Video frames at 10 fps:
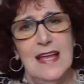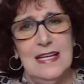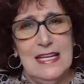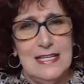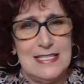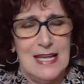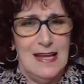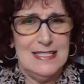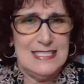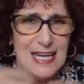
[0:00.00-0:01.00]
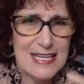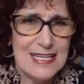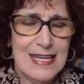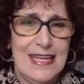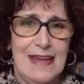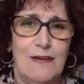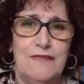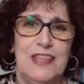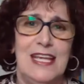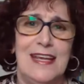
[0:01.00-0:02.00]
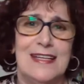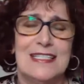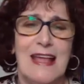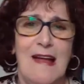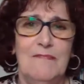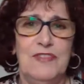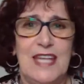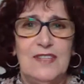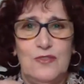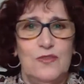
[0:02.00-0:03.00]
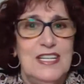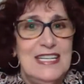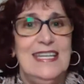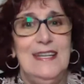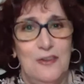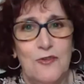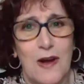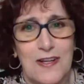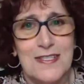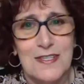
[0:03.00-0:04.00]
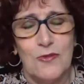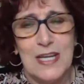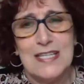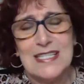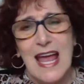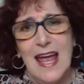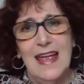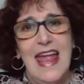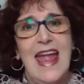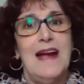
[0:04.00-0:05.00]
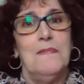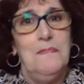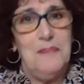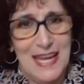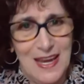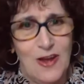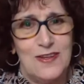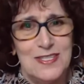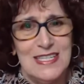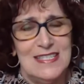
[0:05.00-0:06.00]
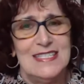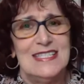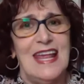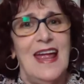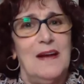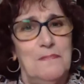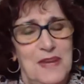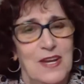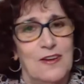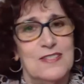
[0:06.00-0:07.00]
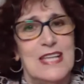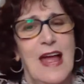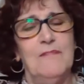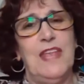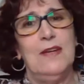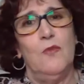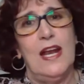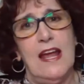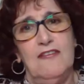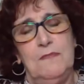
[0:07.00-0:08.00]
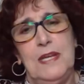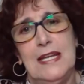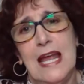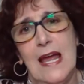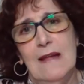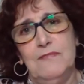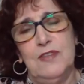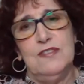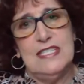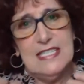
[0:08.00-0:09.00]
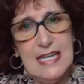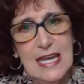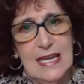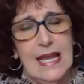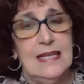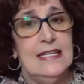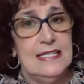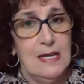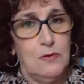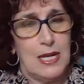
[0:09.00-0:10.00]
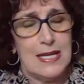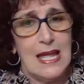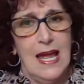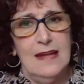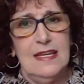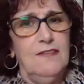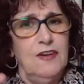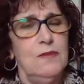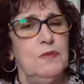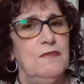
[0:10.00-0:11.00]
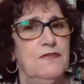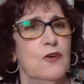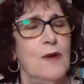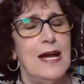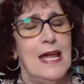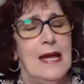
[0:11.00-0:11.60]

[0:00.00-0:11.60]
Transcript: he's taking care of things that could hinder us. So he's helping us, he's helping us. And what I've been seeing and hearing, even before I